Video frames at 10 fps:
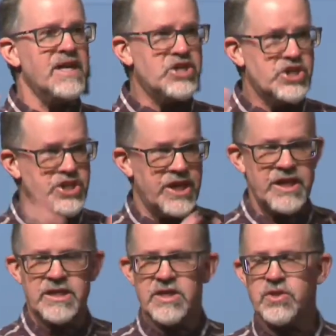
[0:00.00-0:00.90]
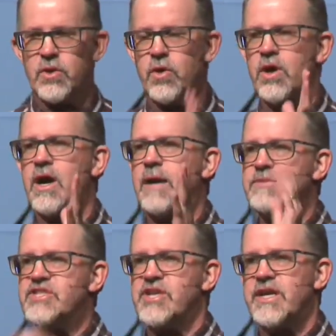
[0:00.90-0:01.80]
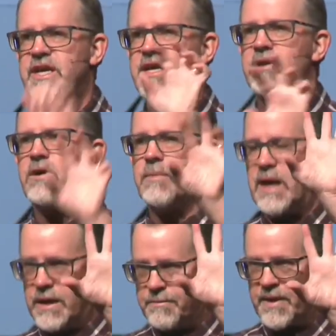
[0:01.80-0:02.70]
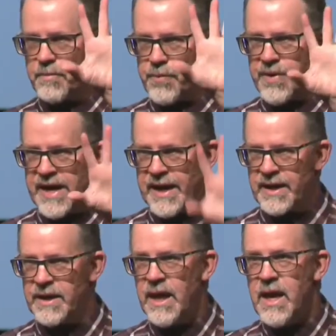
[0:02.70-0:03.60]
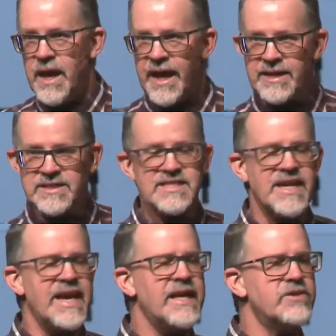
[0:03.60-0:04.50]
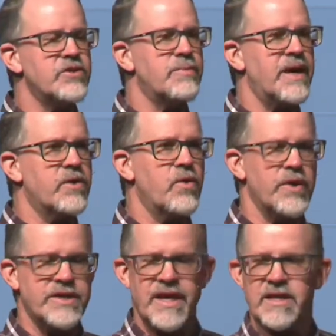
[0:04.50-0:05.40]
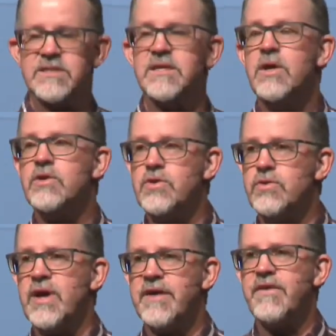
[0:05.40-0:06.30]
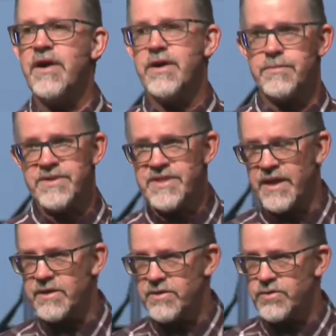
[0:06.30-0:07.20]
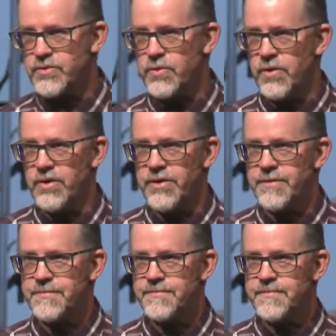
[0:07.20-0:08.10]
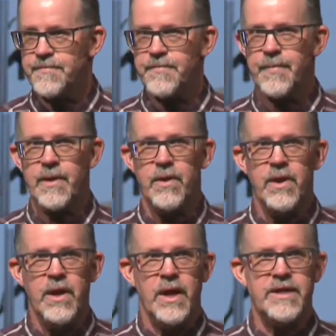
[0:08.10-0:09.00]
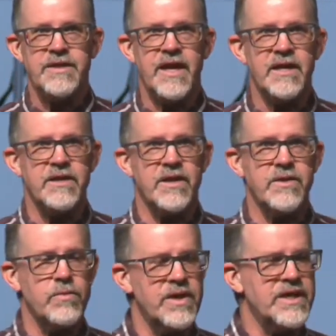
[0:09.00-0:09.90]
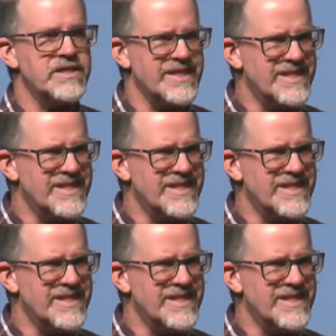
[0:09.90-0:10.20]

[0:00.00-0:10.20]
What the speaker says: shutting the door, I'm shutting it on my limbic brain and saying to my cortex, you have 100% control. And then another one is a